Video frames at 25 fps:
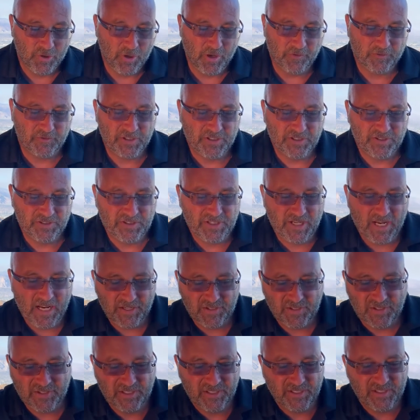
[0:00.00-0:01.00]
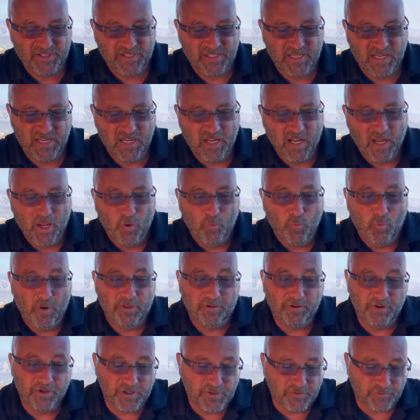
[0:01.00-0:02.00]
You have to test to see
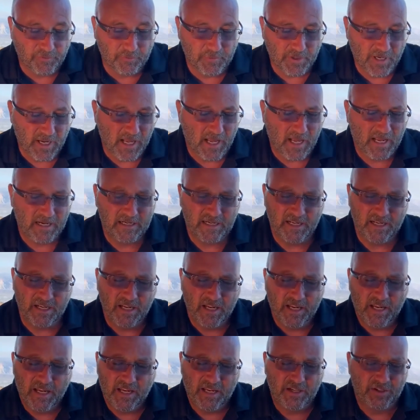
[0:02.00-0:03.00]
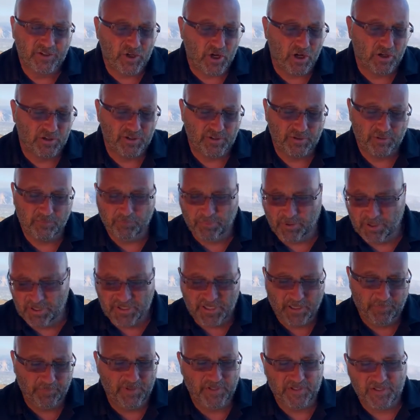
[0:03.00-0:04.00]
whether it's from God. And he
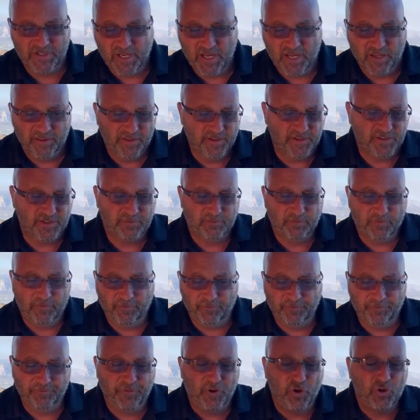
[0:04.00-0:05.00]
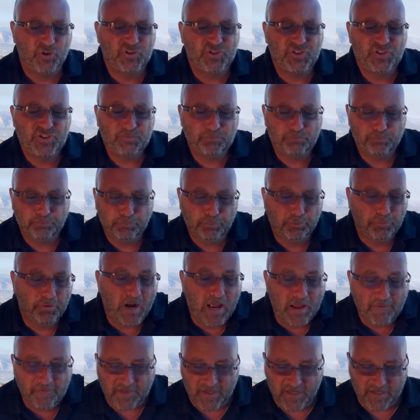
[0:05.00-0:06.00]
brings up this false
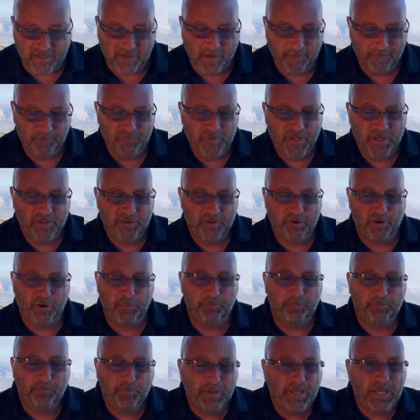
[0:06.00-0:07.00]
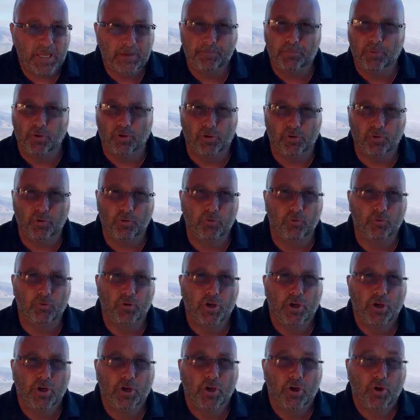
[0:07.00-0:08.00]
prophet. There are people
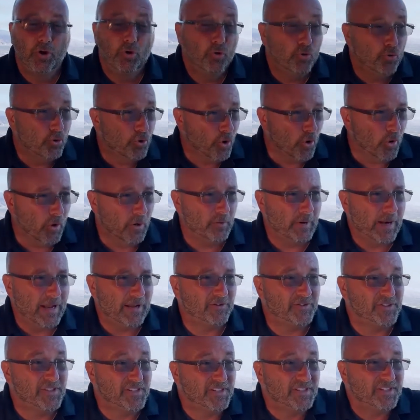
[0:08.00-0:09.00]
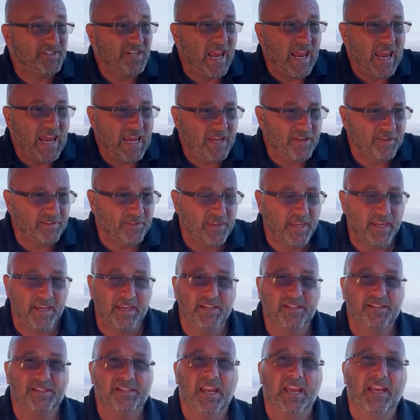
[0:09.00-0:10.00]
who go around saying
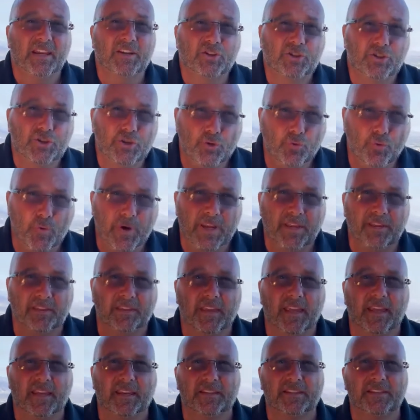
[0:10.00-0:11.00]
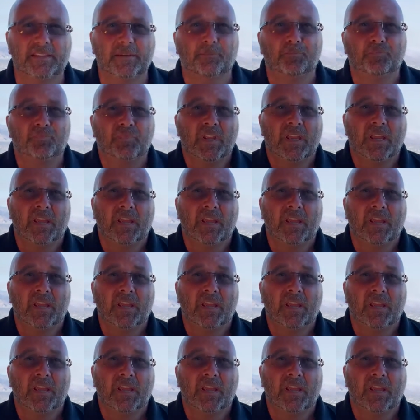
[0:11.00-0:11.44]
things and doing things.